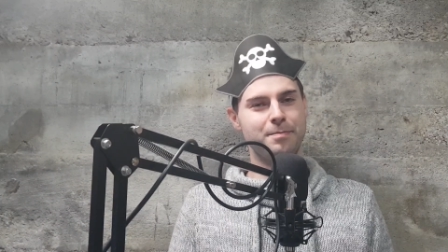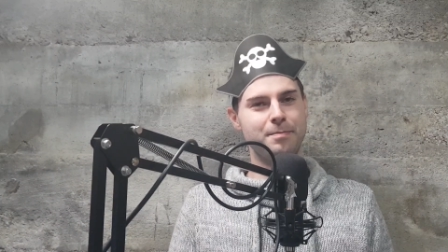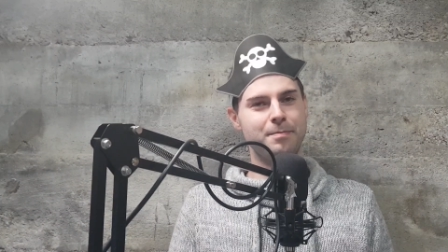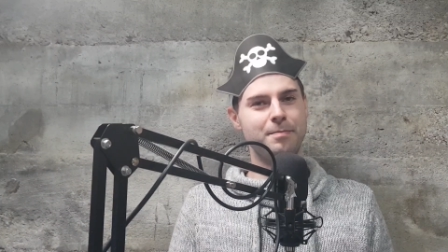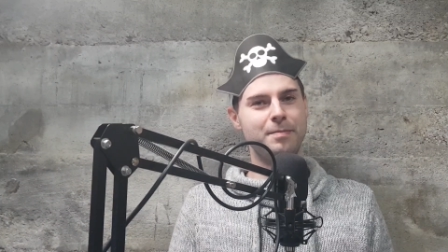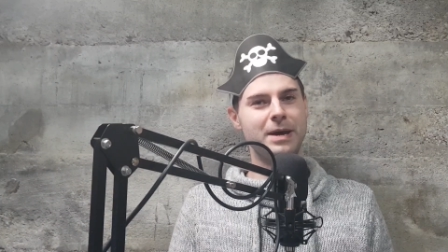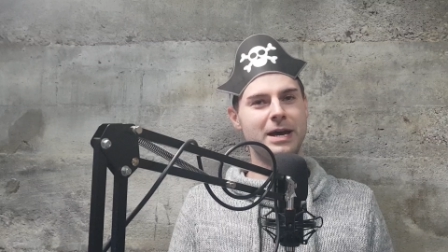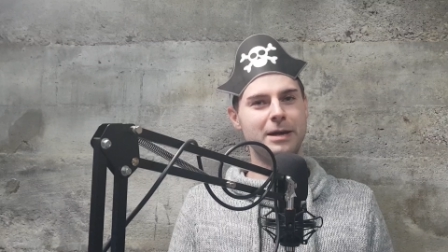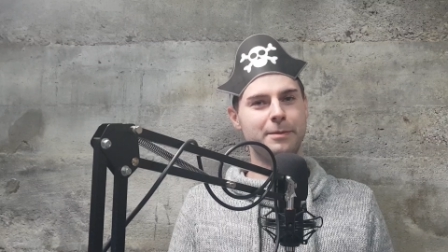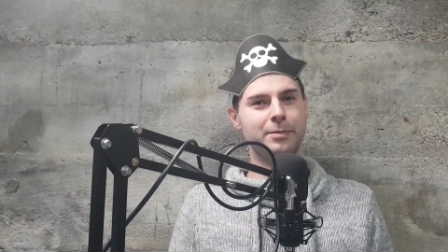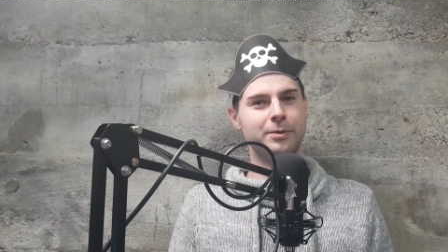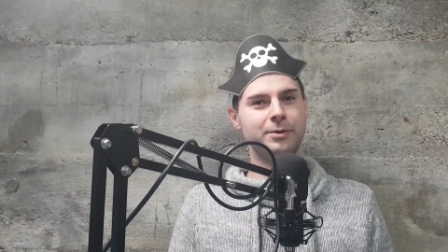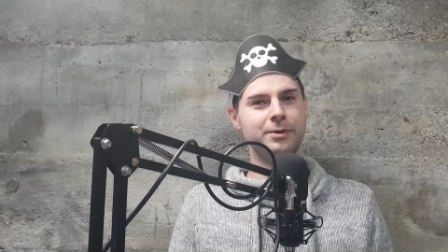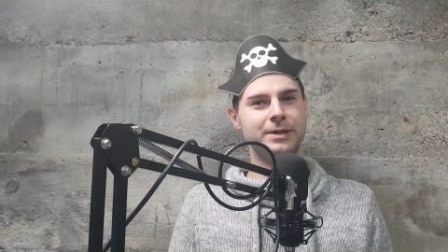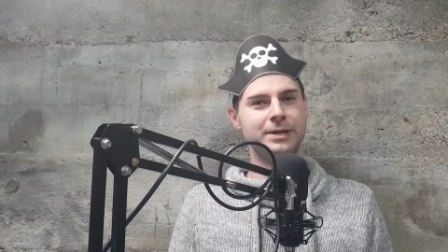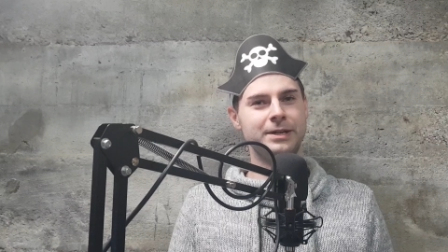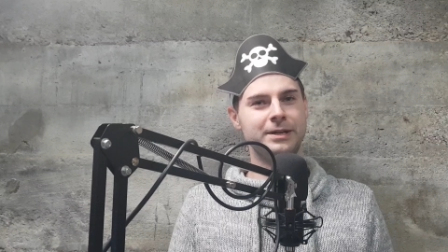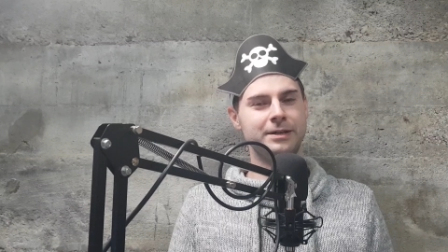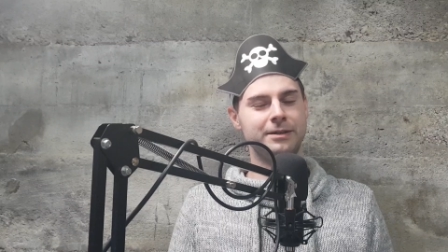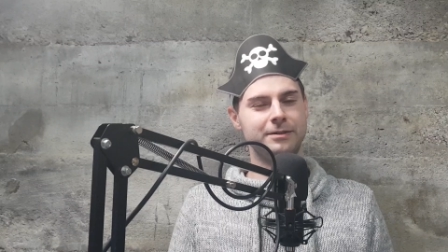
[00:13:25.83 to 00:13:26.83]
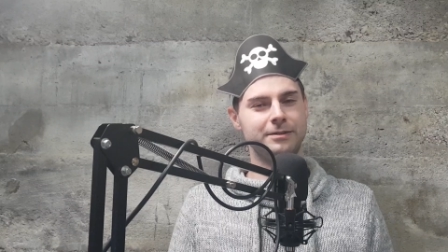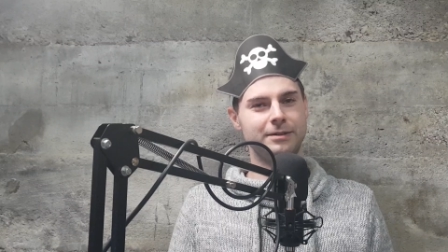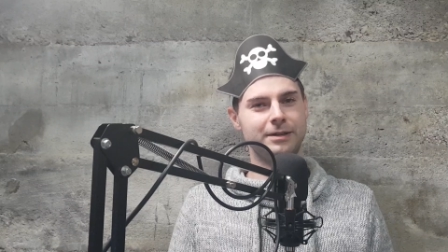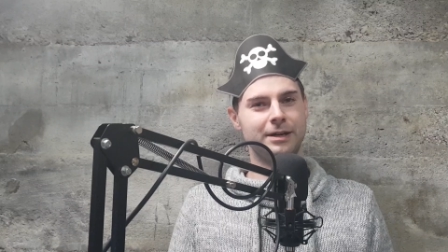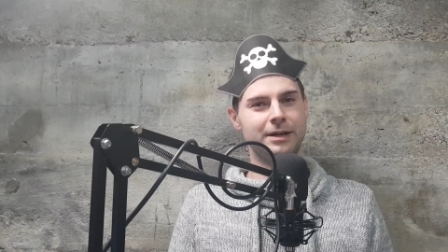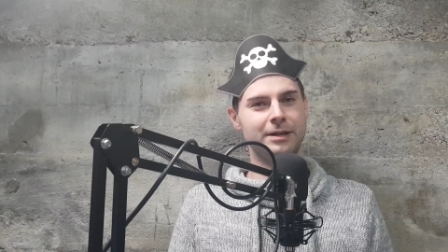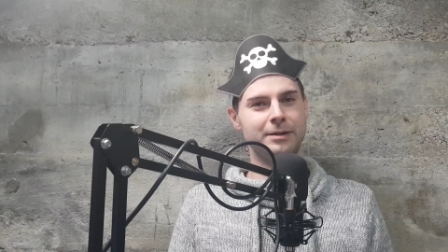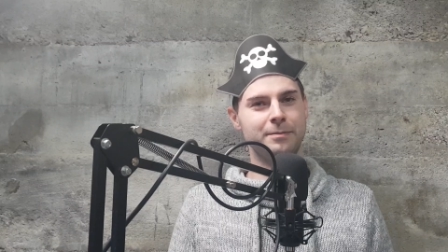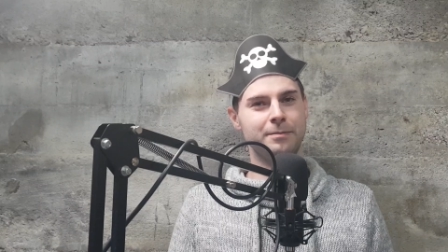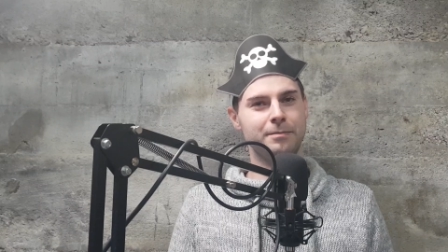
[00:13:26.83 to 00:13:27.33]
bad boy
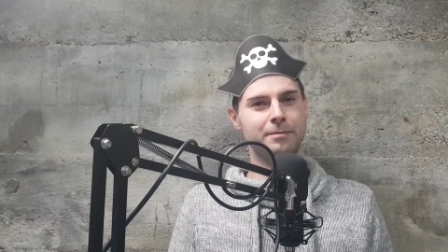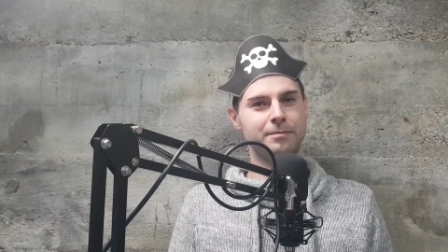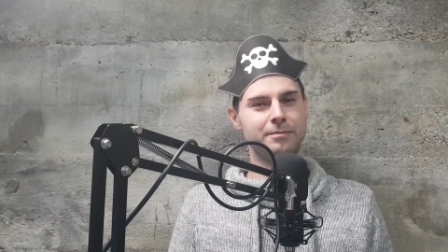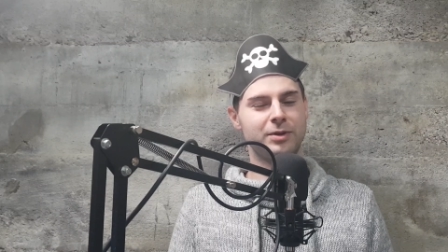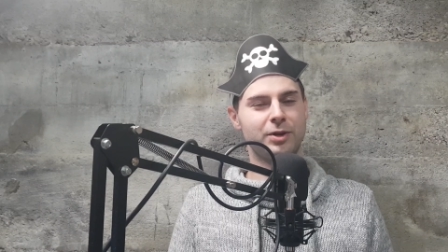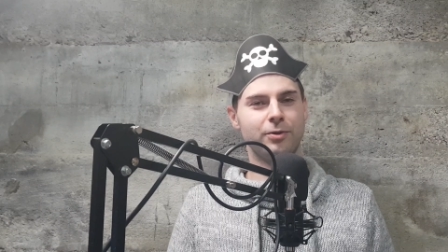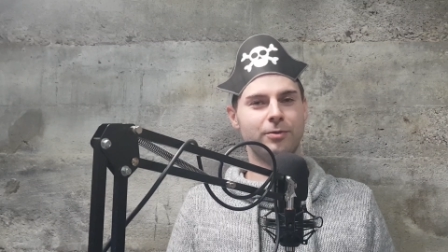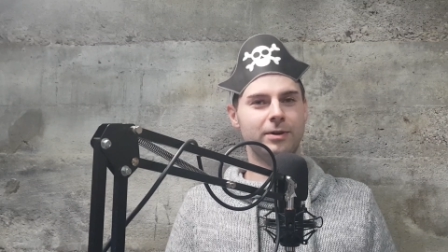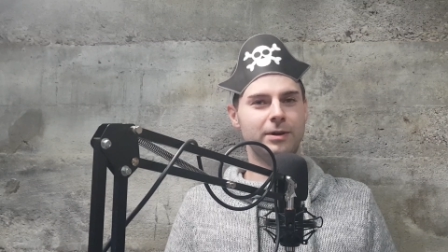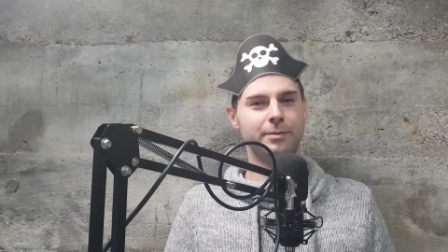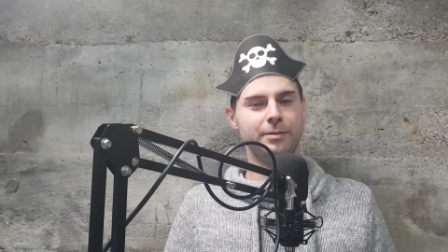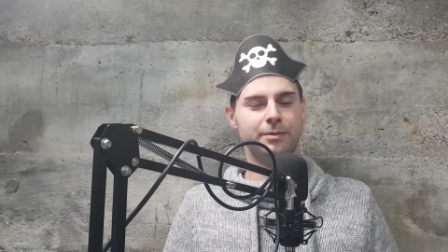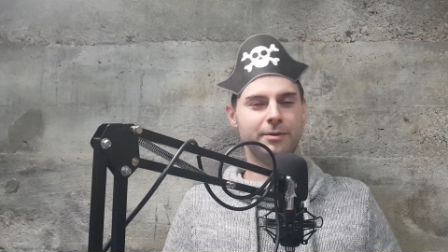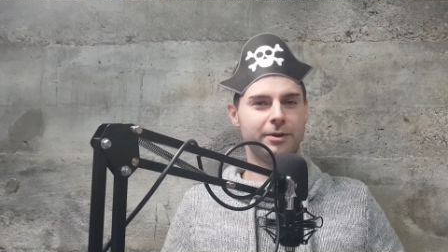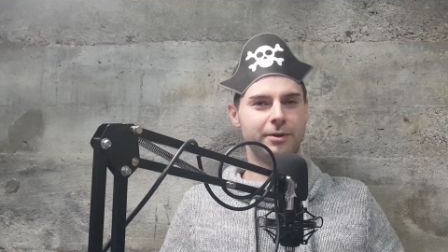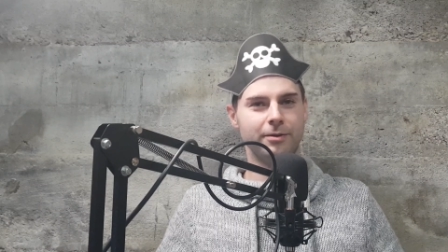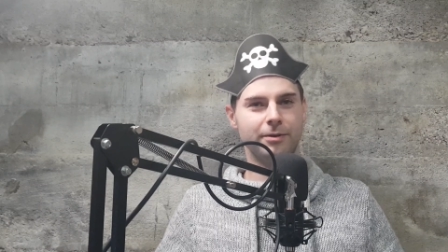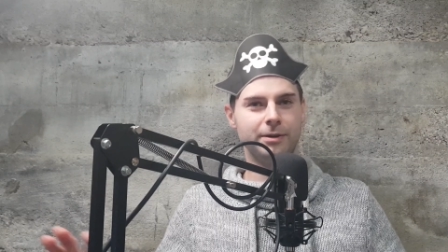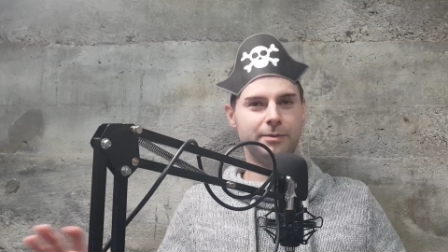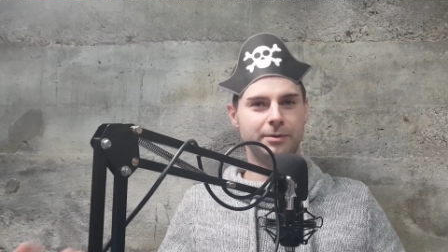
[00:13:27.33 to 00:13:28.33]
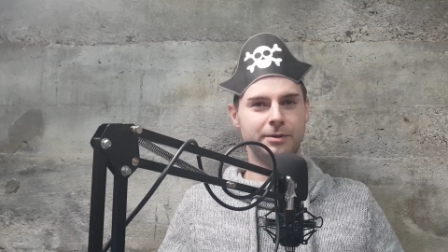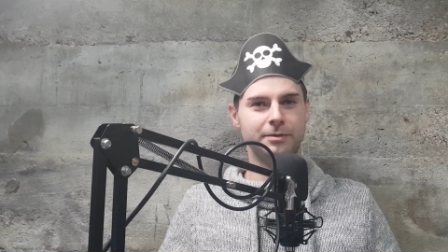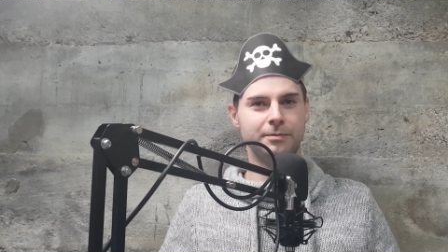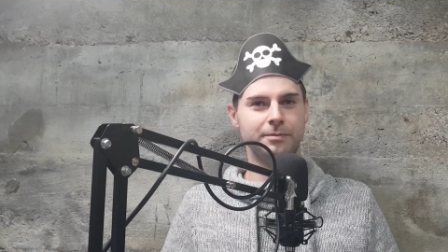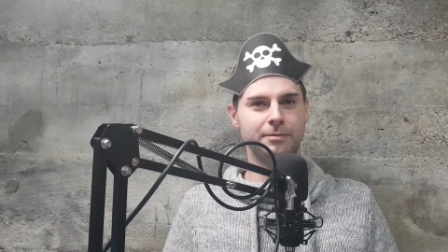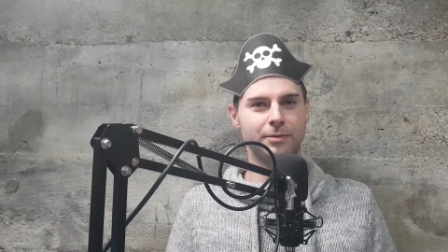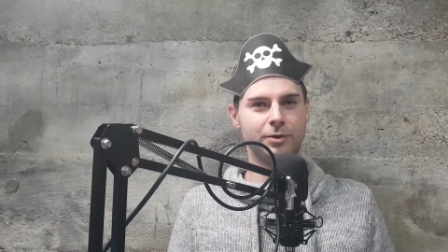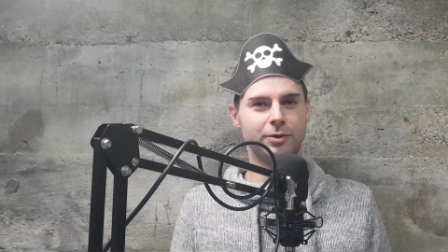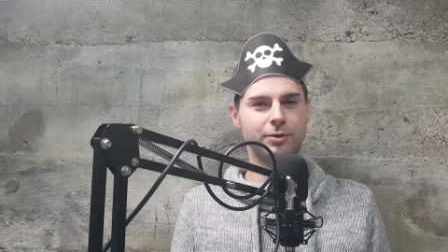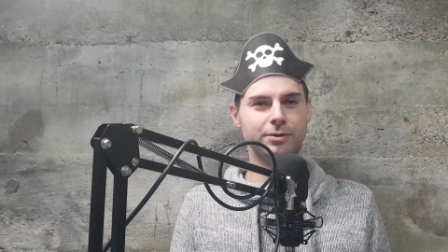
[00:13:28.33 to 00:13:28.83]
um Carib-
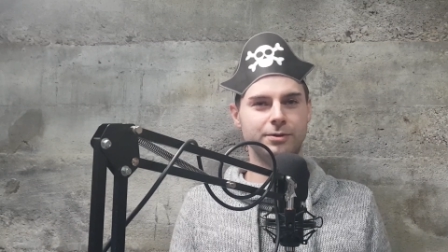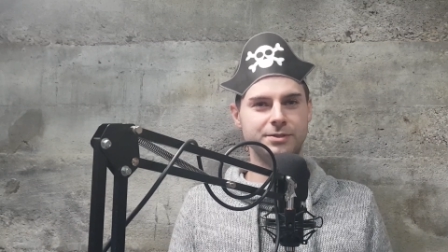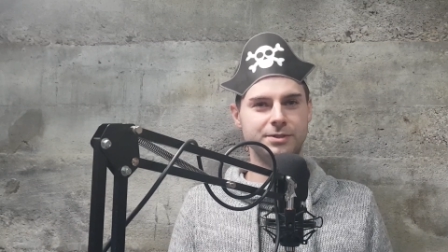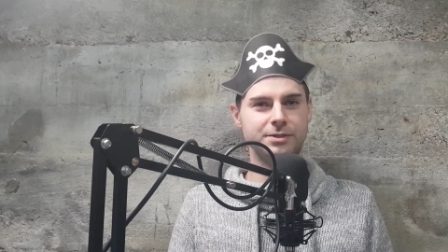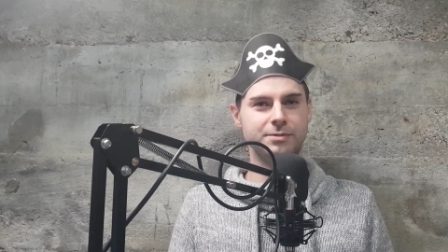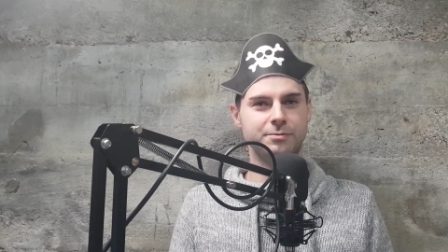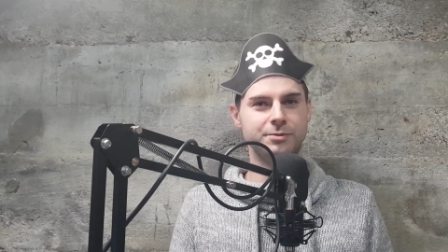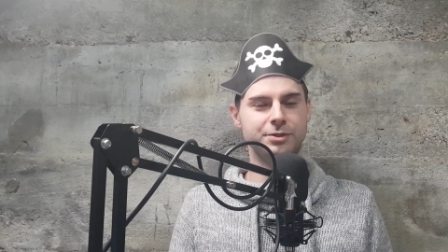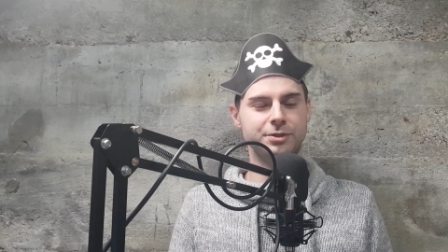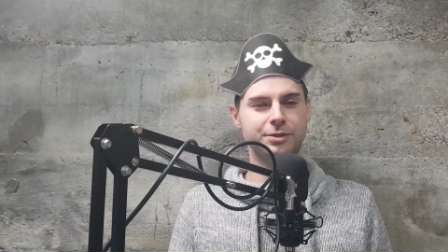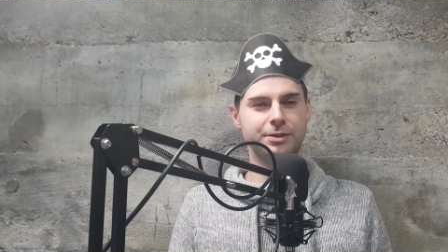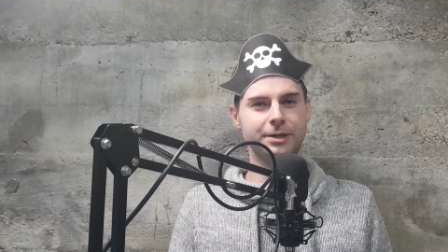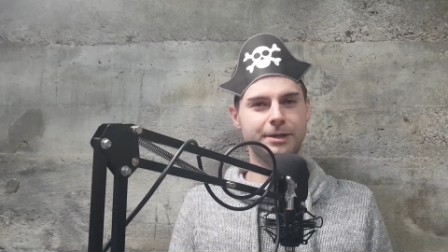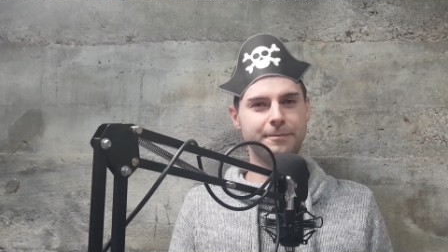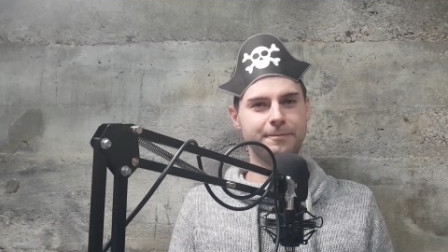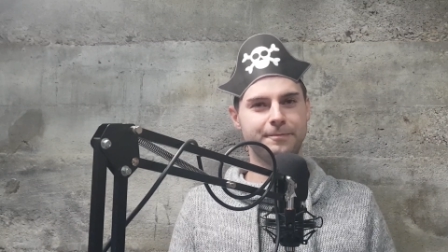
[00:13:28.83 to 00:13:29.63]
Caribbean cruises would you drink?